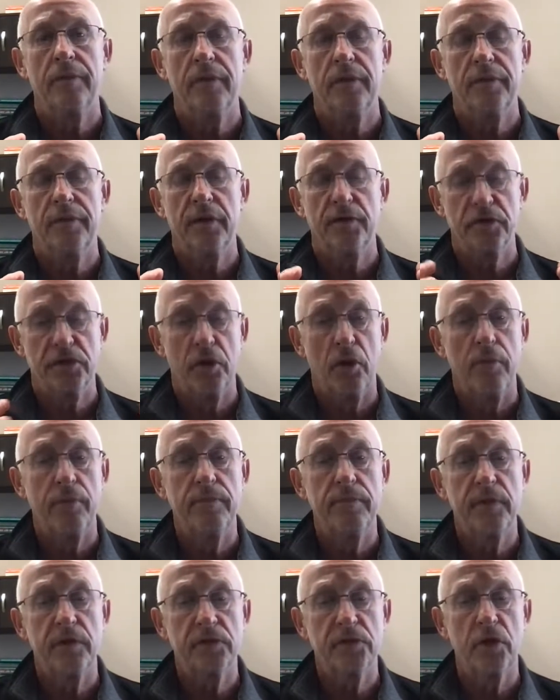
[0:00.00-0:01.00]
there's
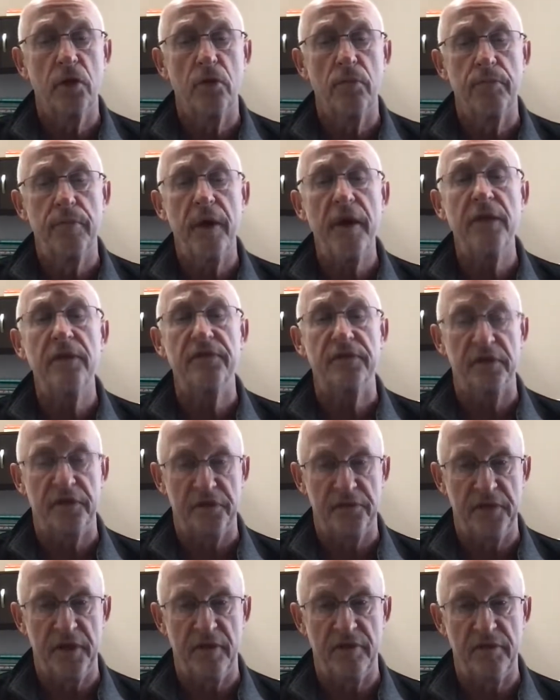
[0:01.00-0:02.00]
no pain
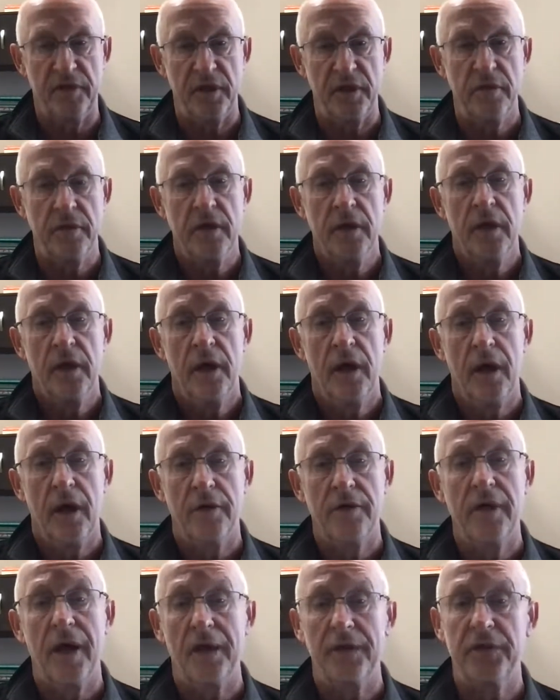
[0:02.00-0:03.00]
sensitivity,
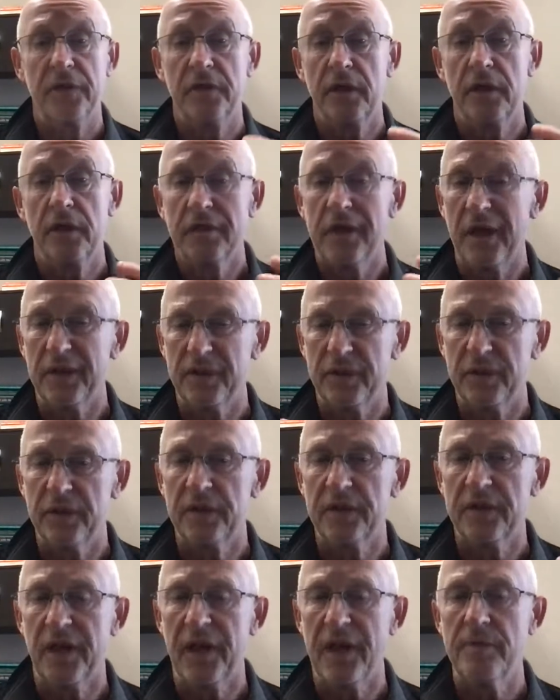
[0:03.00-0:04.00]
not to
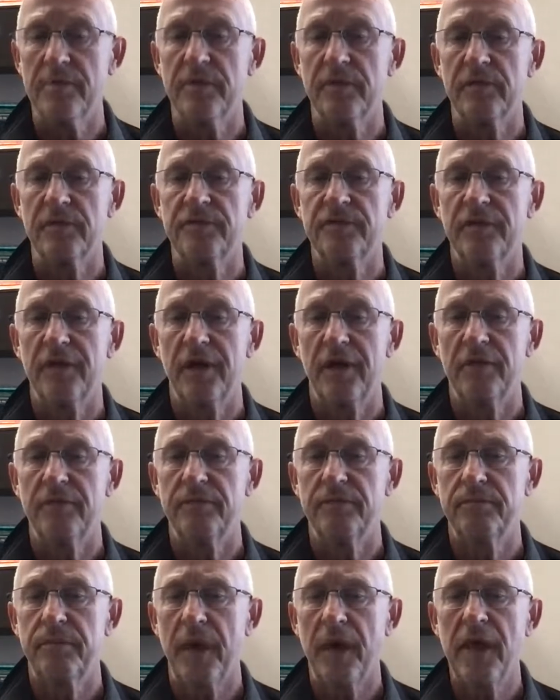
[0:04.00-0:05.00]
the type of
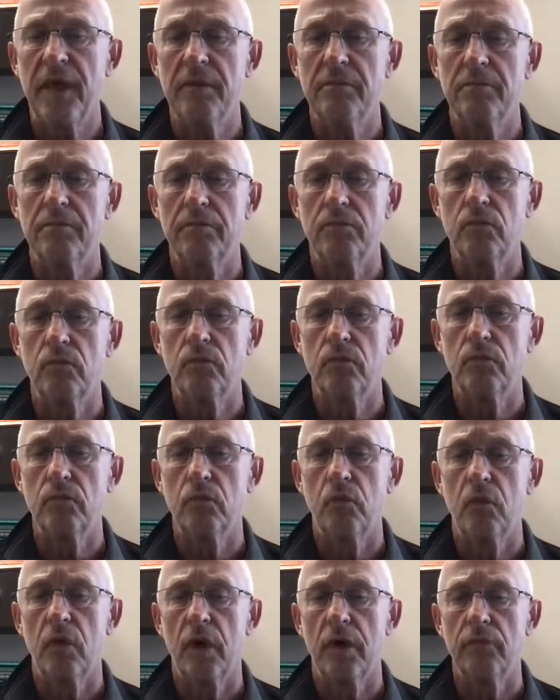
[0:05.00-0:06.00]
pain
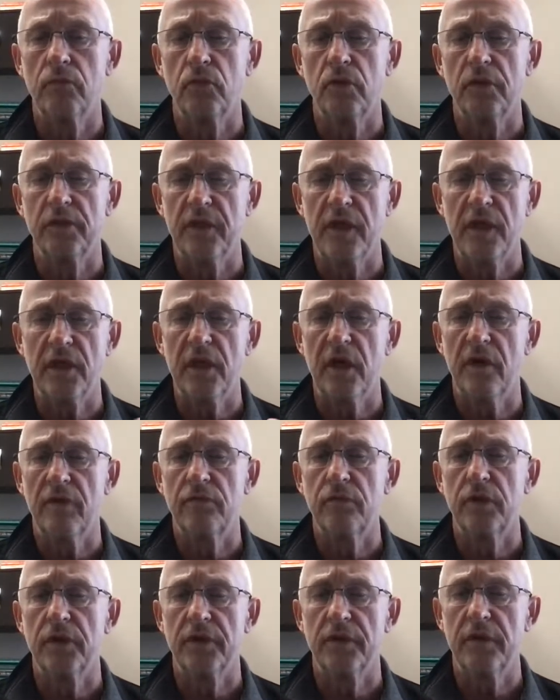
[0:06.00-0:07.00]
one would think
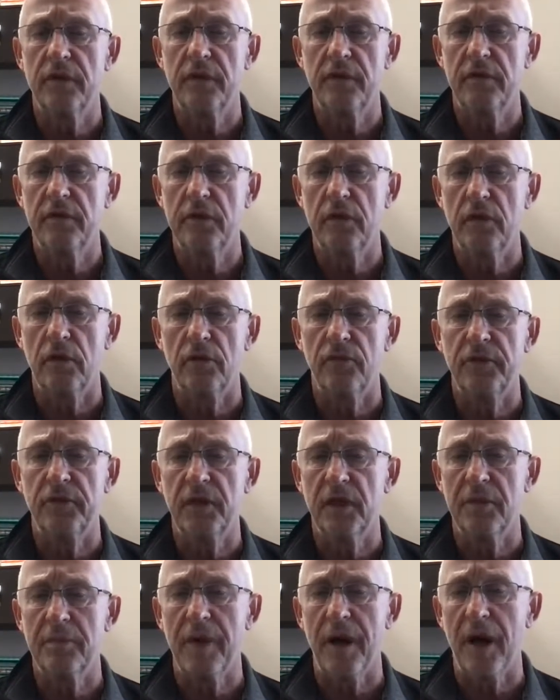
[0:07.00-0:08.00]
of with if we
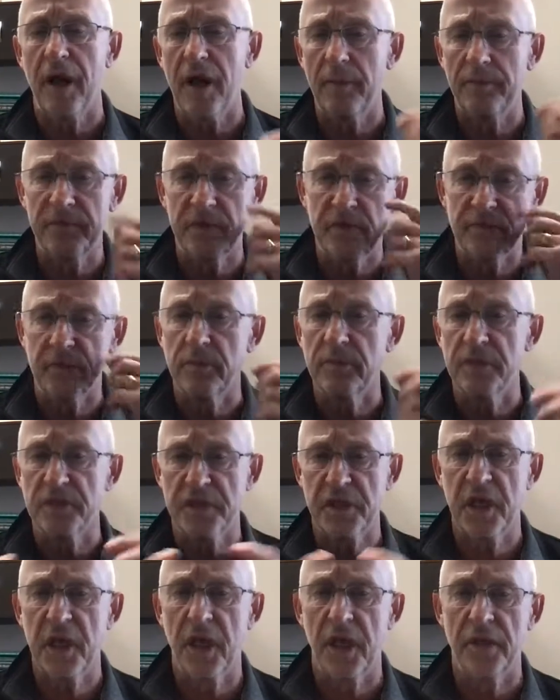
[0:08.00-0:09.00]
did a biopsy from the
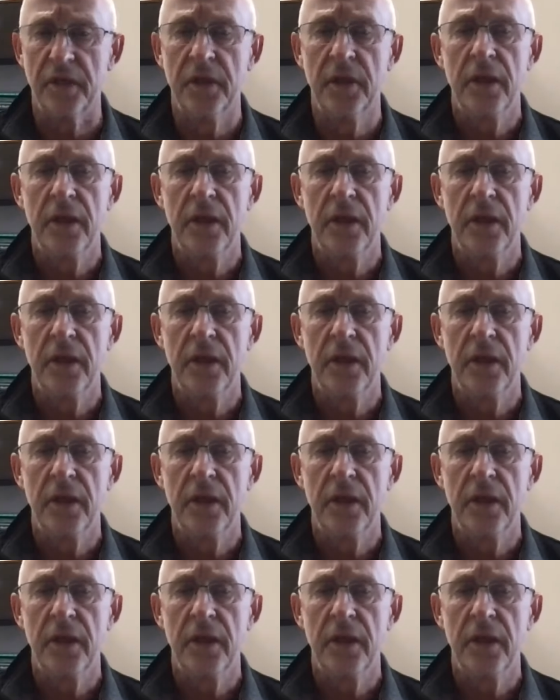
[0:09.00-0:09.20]
skin.